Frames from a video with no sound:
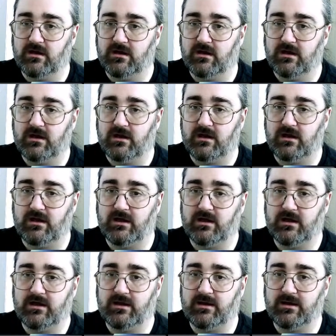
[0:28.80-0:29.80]

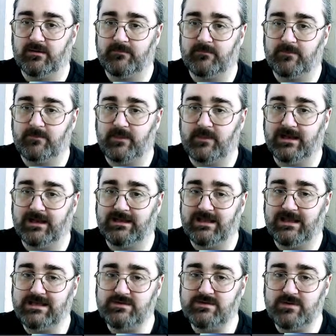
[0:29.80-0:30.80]
And I
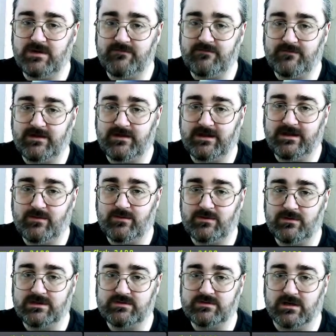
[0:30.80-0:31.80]
guess we're going to find out how well
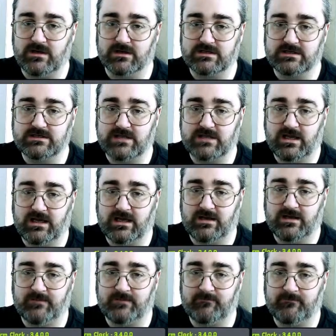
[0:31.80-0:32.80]
this works.
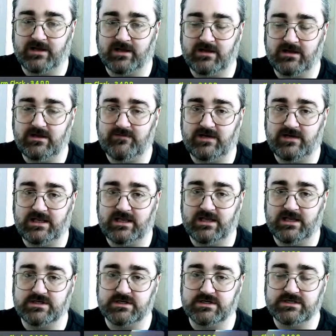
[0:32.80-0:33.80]
I don't have any
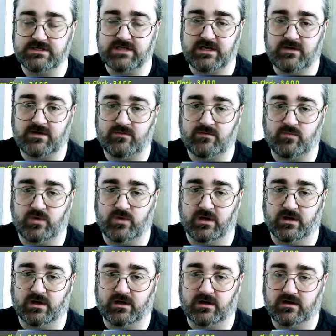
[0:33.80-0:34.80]
engines; they don't
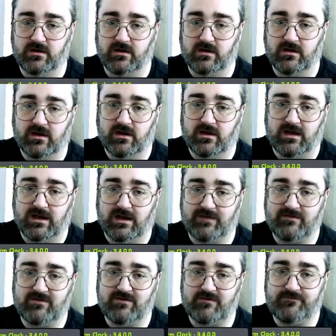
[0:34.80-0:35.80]
work.
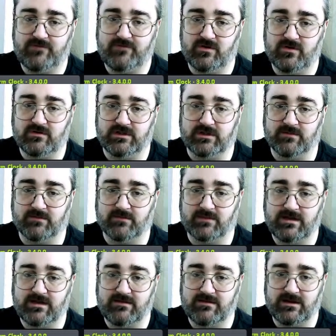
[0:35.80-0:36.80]
They've got fuel in them. They
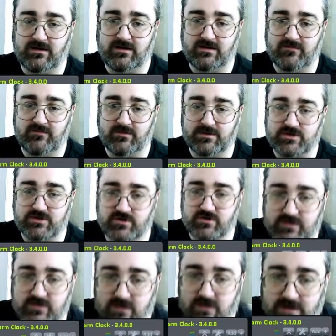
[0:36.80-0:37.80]
don't have very much
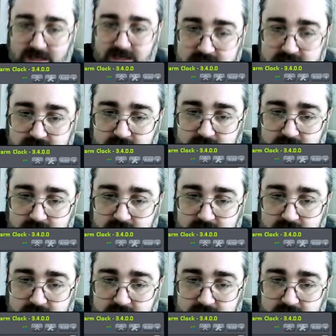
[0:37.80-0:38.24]
oxygen. Well, actually,